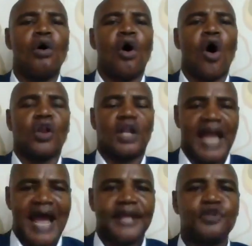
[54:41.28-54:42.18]

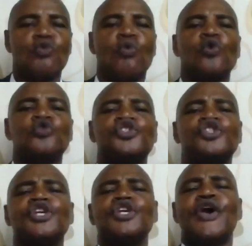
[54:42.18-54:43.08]
online, you will
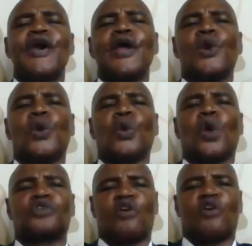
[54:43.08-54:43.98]
see a
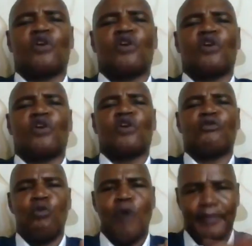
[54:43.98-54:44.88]
lot of
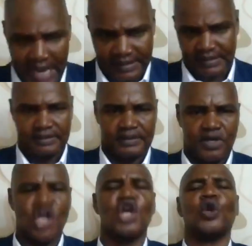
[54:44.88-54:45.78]
webinars,
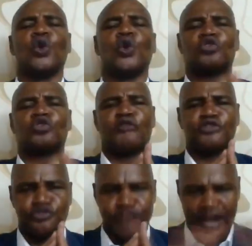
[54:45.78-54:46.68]
a lot of
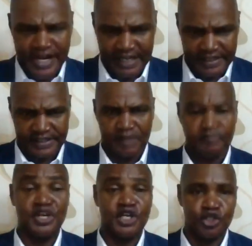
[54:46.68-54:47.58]
trainings
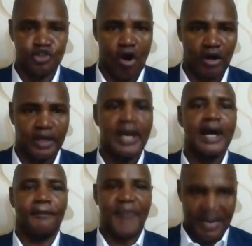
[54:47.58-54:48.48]
being done
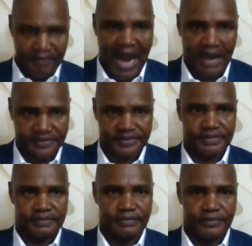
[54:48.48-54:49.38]
by banks,
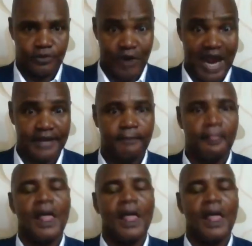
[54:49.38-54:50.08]
right?